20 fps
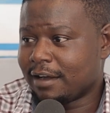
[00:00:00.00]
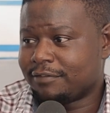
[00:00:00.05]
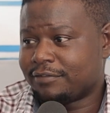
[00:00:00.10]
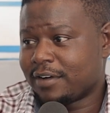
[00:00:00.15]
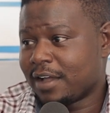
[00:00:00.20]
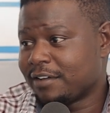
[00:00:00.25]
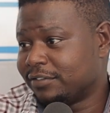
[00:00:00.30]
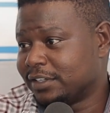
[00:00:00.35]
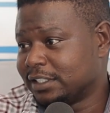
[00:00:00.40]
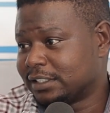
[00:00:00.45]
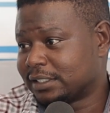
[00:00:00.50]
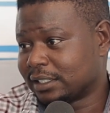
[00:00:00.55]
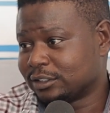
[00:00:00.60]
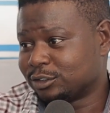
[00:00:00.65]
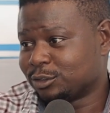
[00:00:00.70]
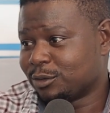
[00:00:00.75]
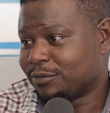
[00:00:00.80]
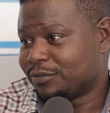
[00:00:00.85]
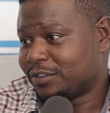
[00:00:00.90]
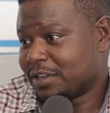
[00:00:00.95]
5
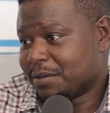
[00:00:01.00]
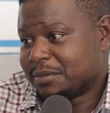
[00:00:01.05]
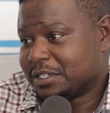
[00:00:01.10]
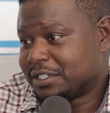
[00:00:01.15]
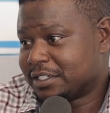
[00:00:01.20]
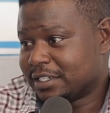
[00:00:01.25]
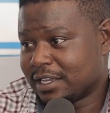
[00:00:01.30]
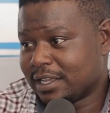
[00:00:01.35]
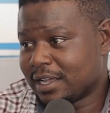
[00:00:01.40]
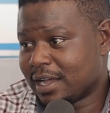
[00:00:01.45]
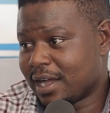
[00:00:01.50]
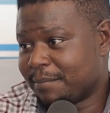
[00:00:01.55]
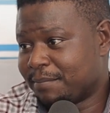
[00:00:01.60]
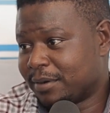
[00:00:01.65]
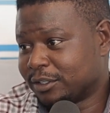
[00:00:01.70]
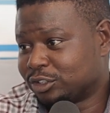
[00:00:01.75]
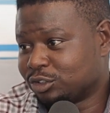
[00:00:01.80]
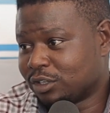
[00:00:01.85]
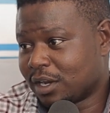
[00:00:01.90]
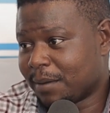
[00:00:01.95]
liters of, let me say, a
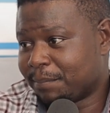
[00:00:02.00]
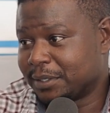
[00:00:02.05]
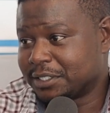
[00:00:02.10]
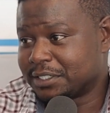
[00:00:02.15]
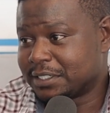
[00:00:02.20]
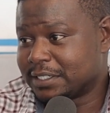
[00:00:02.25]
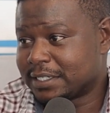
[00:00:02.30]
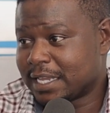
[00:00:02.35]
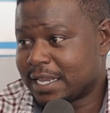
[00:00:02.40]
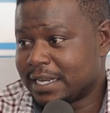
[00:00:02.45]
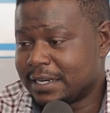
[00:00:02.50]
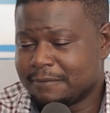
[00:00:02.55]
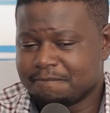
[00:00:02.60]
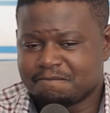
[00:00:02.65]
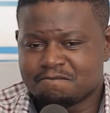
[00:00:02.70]
particular pesticide,